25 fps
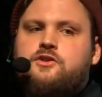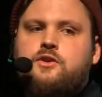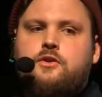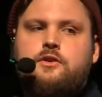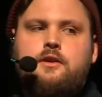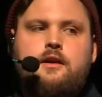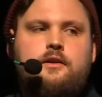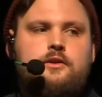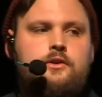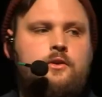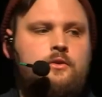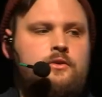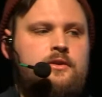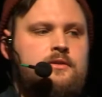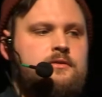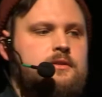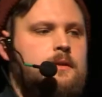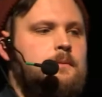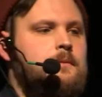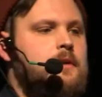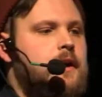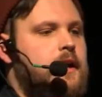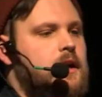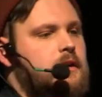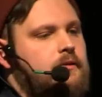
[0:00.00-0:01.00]
you're not using some
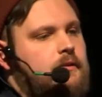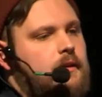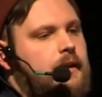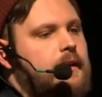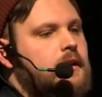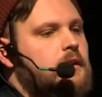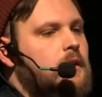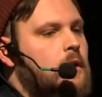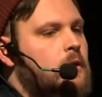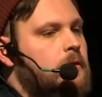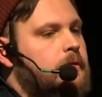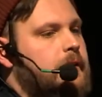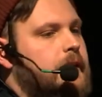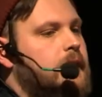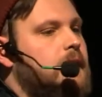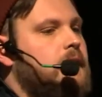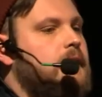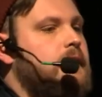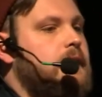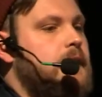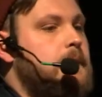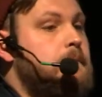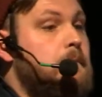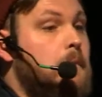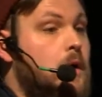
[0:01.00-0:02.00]
kind of like low
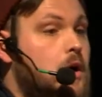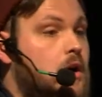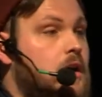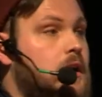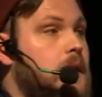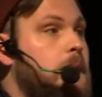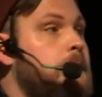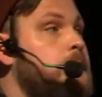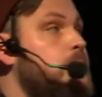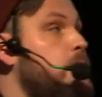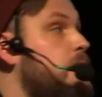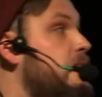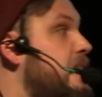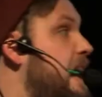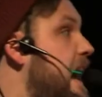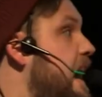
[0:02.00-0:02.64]
fidelity mock-up. You can